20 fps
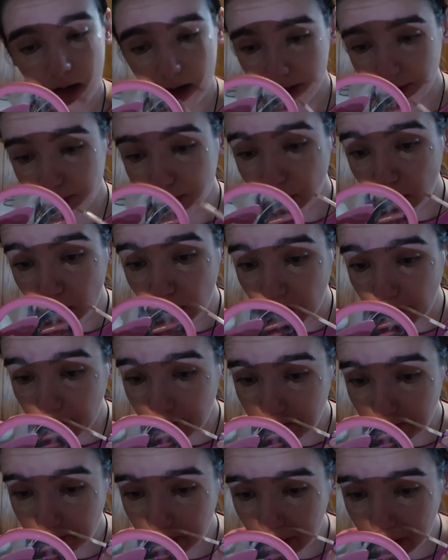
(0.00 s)
I don't know,
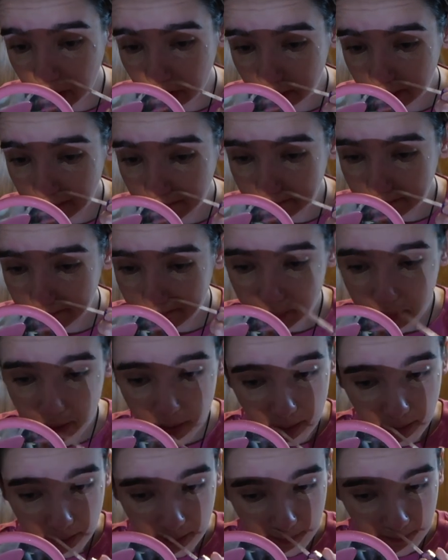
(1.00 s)
but
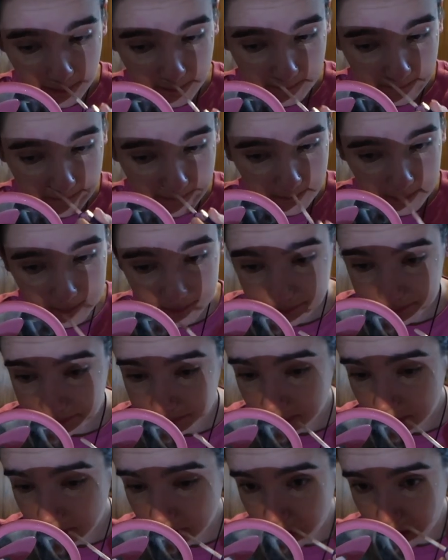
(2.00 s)
um,
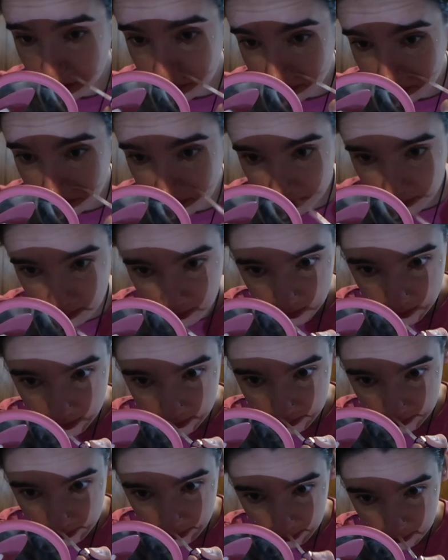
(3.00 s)
anyways, I don't know what I
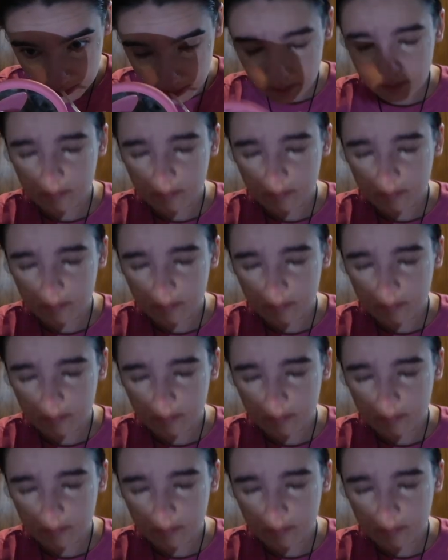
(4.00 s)
was saying.